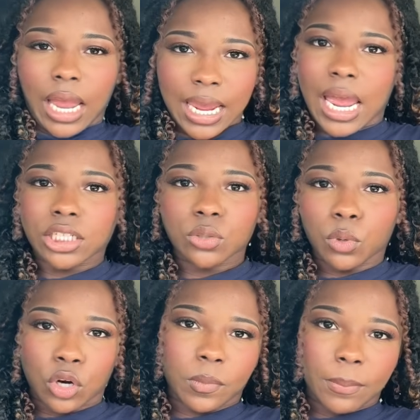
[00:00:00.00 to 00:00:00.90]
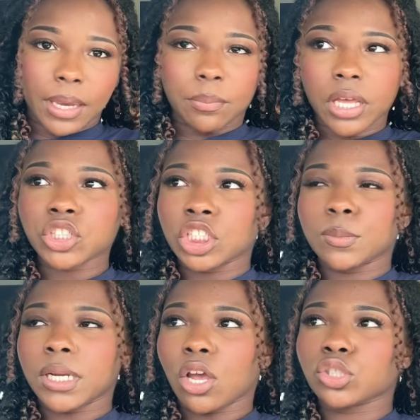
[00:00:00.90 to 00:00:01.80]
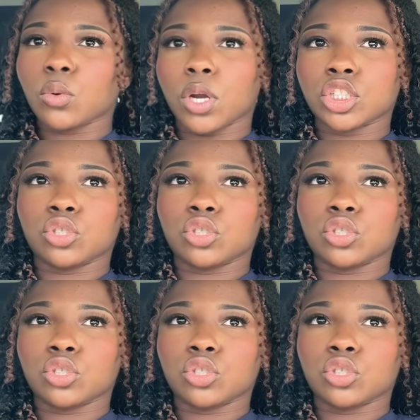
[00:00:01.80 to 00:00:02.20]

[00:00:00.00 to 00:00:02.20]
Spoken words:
I had to work on my big plushies, but I also wanted